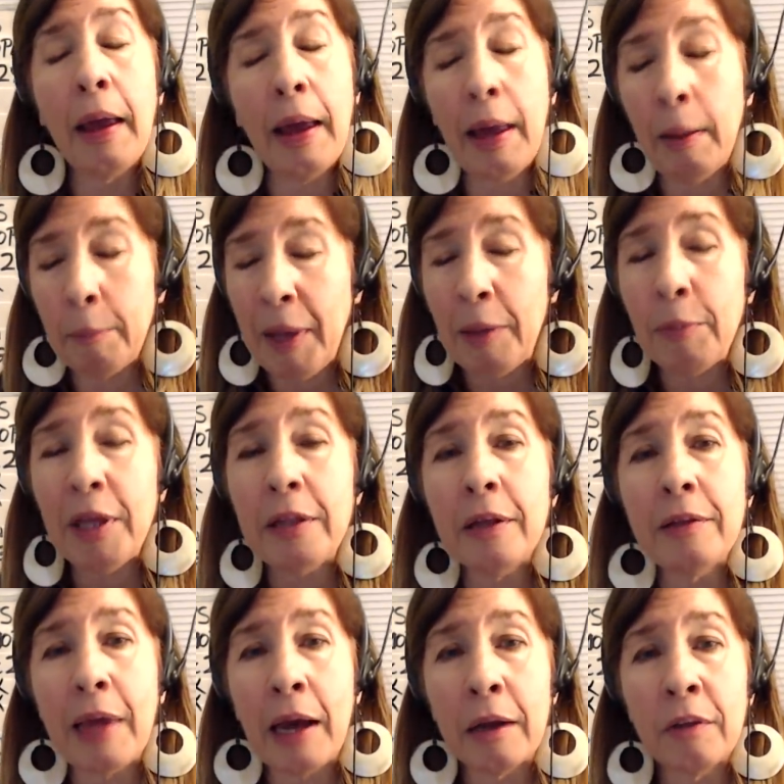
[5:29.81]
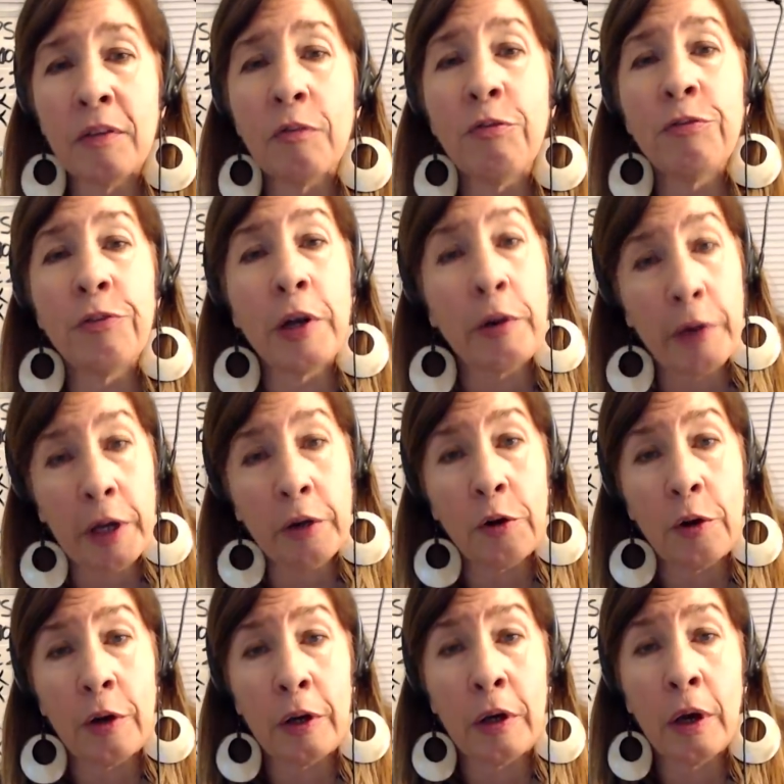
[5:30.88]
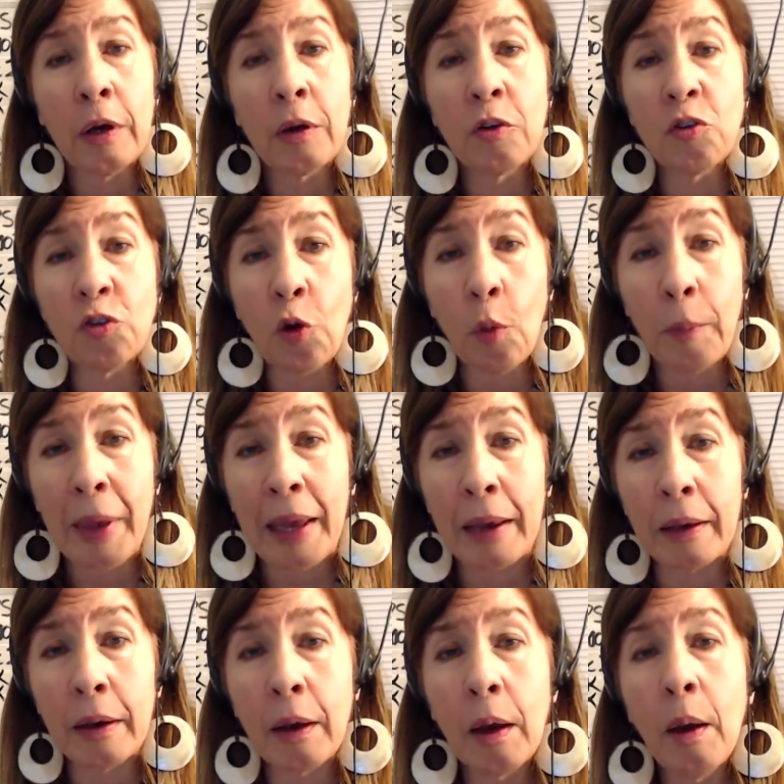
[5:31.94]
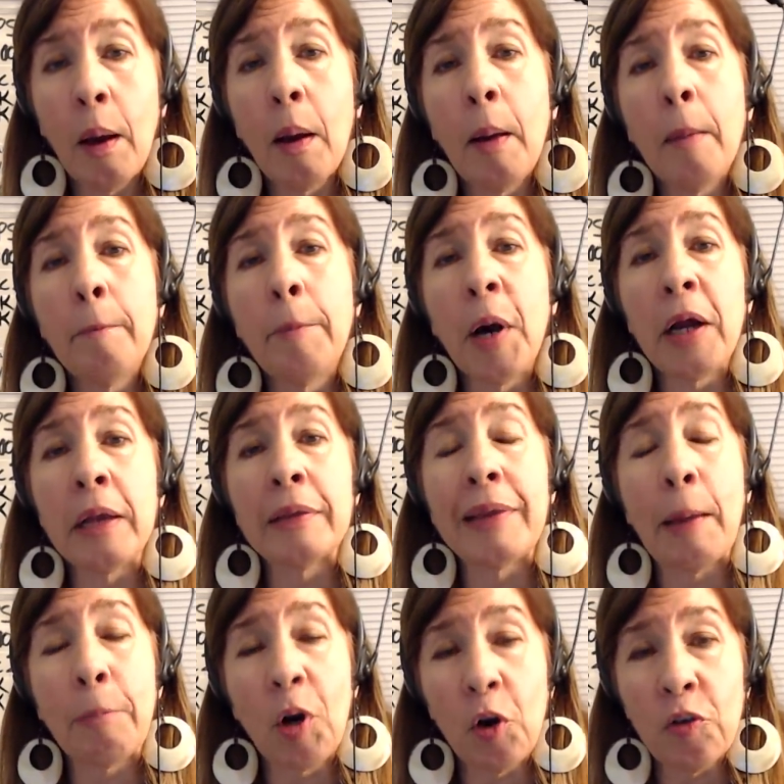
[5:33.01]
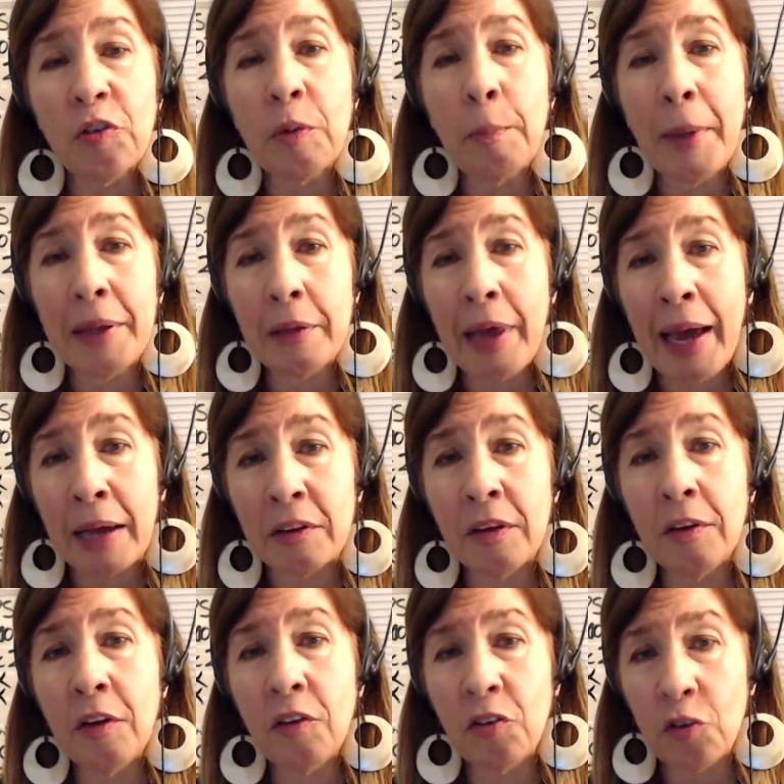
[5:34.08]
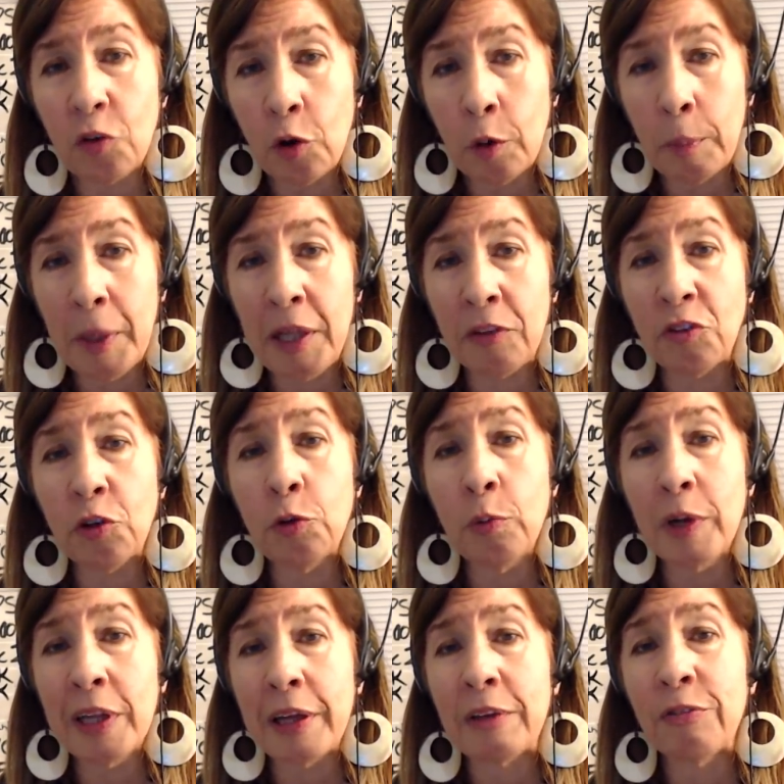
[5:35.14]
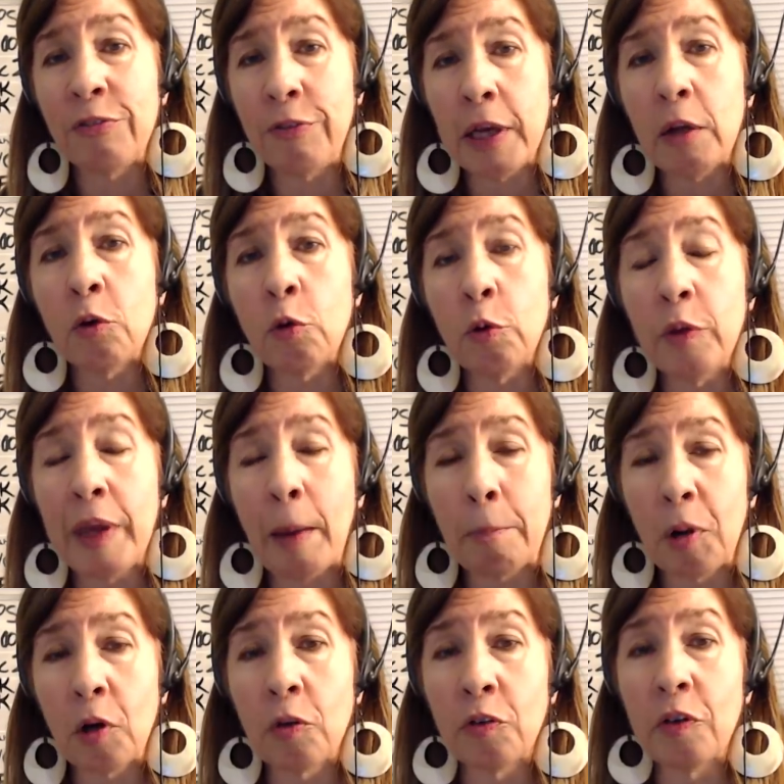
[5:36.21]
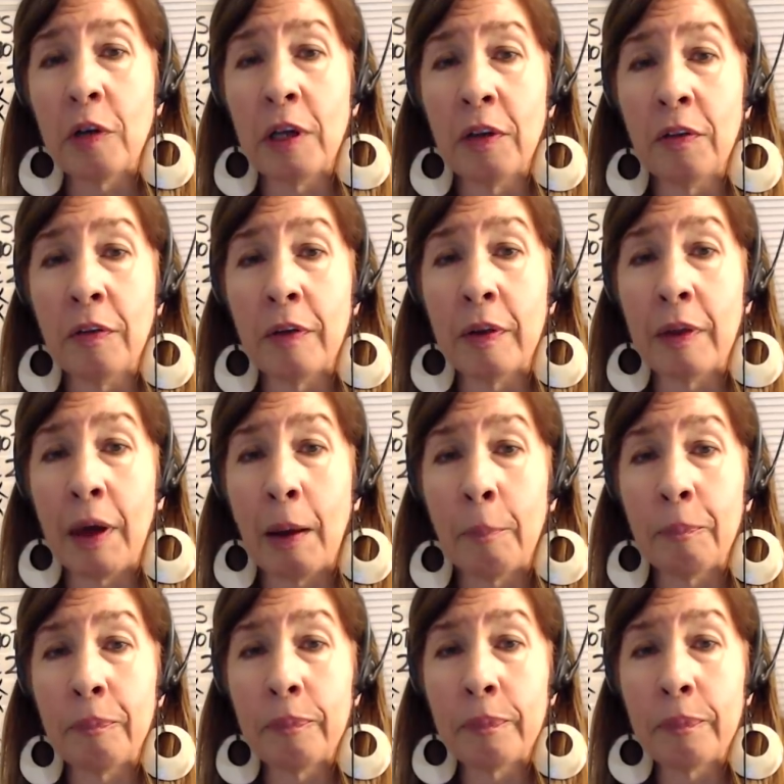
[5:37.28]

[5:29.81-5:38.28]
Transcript: It may be that that is a very good soulmate, but that person may lack the discernment to really feel who that person is to them.